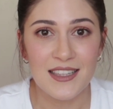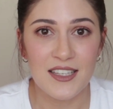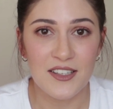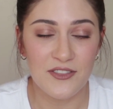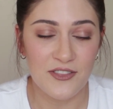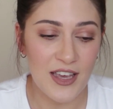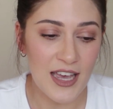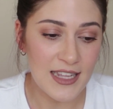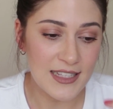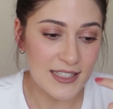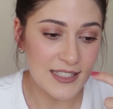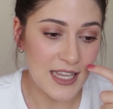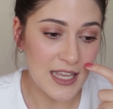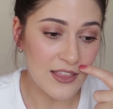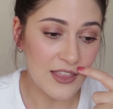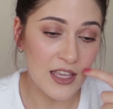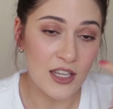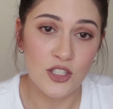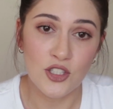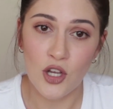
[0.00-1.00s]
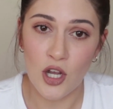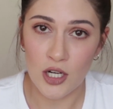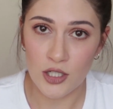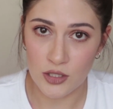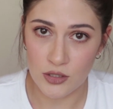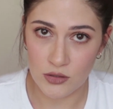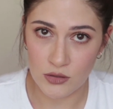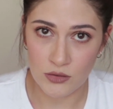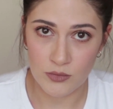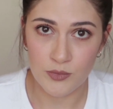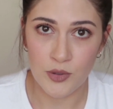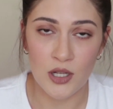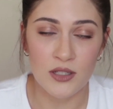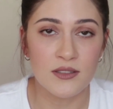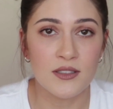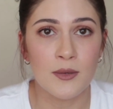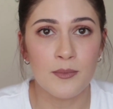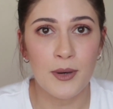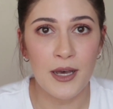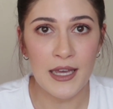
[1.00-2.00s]
The vet said, thanks God you
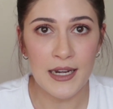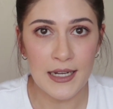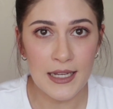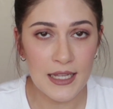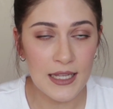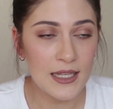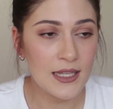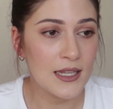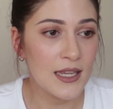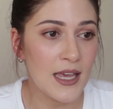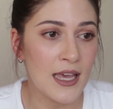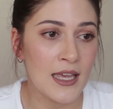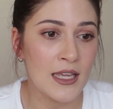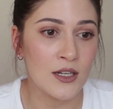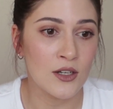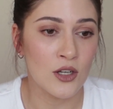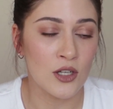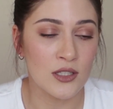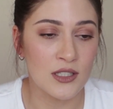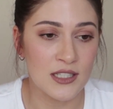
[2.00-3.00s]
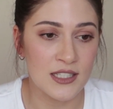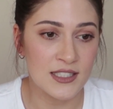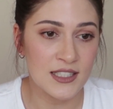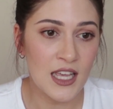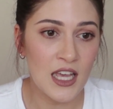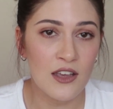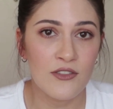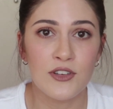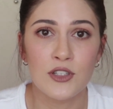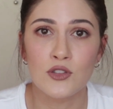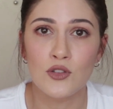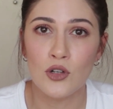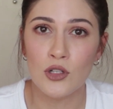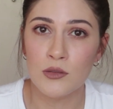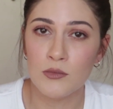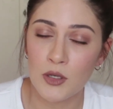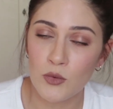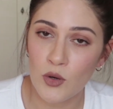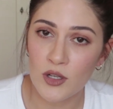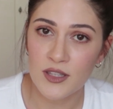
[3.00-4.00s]
brought the bunny and all this stuff. He
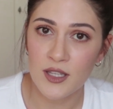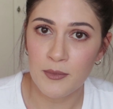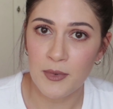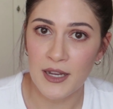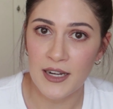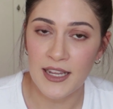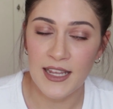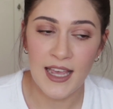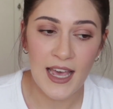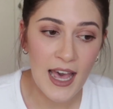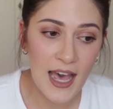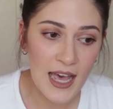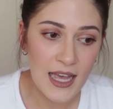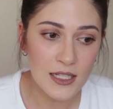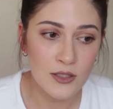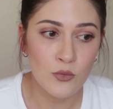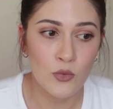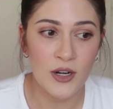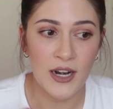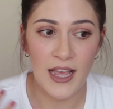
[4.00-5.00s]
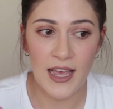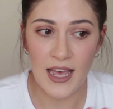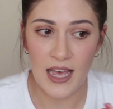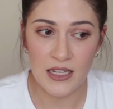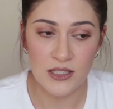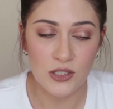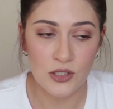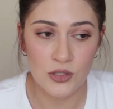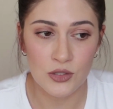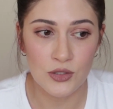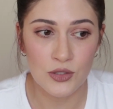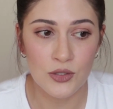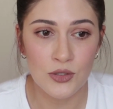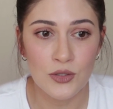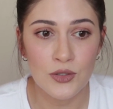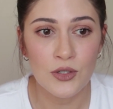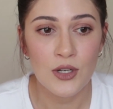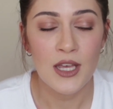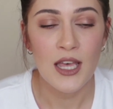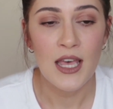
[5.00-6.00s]
told me what the bunny had, what I had to
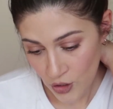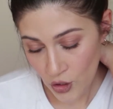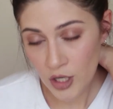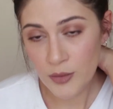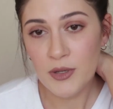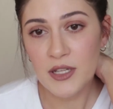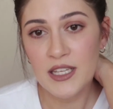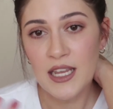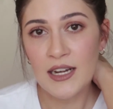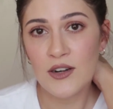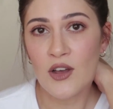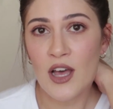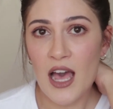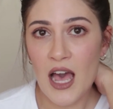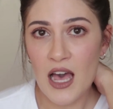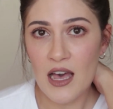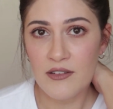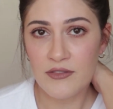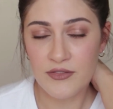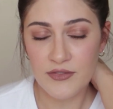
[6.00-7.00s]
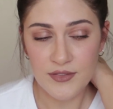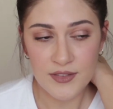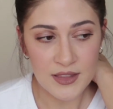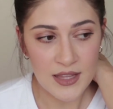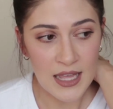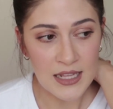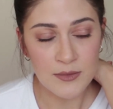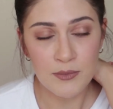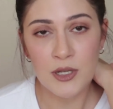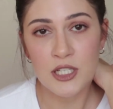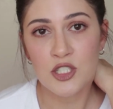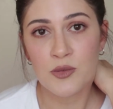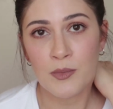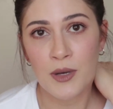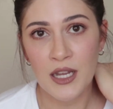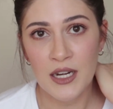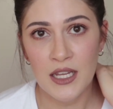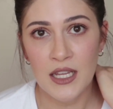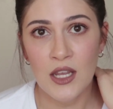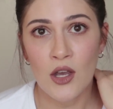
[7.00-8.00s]
do. Normally I don't have that much
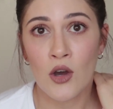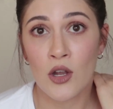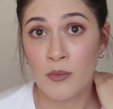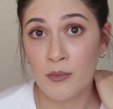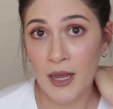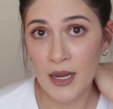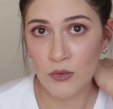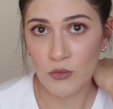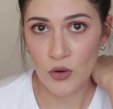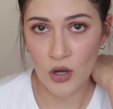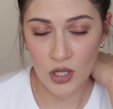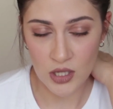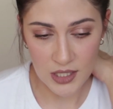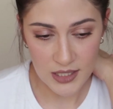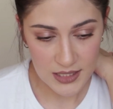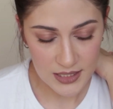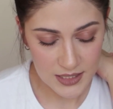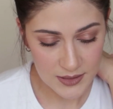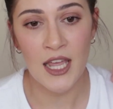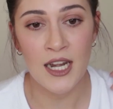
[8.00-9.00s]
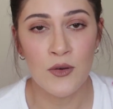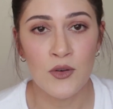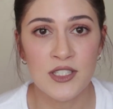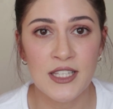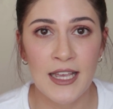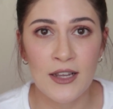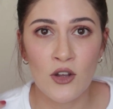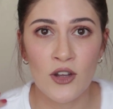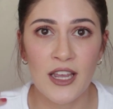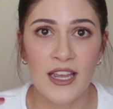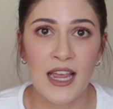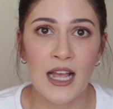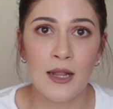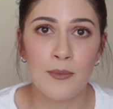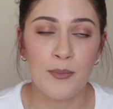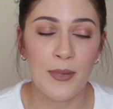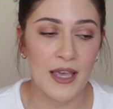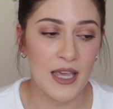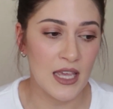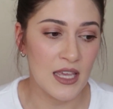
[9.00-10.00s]
money on my wallet. And I was like, okay,
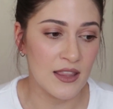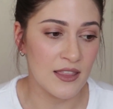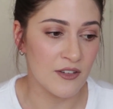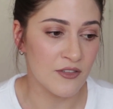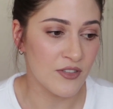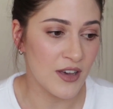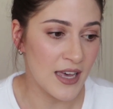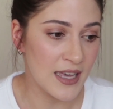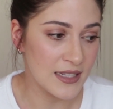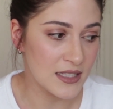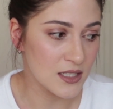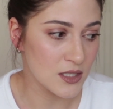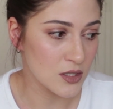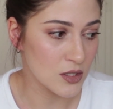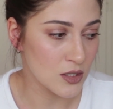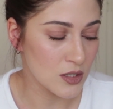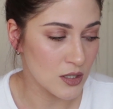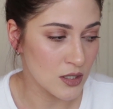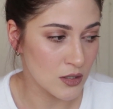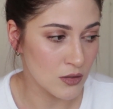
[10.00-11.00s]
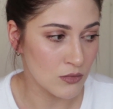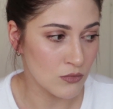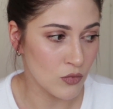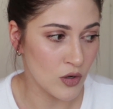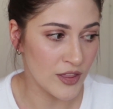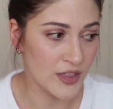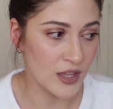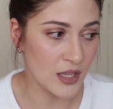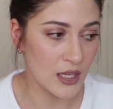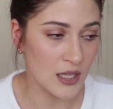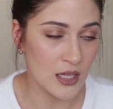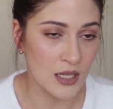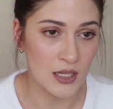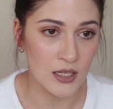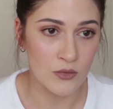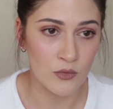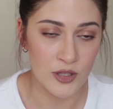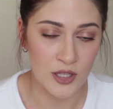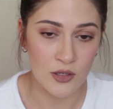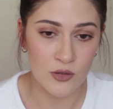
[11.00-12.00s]
I'll pay the vet with
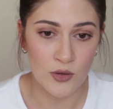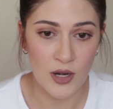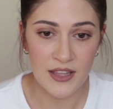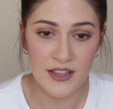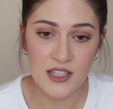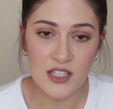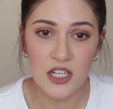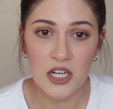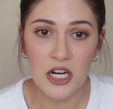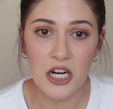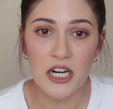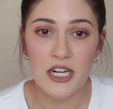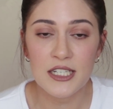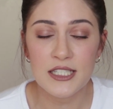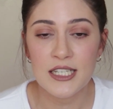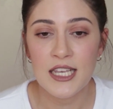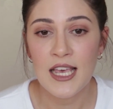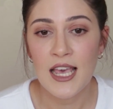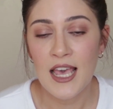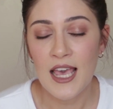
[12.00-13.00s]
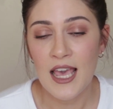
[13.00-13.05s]
a credit card.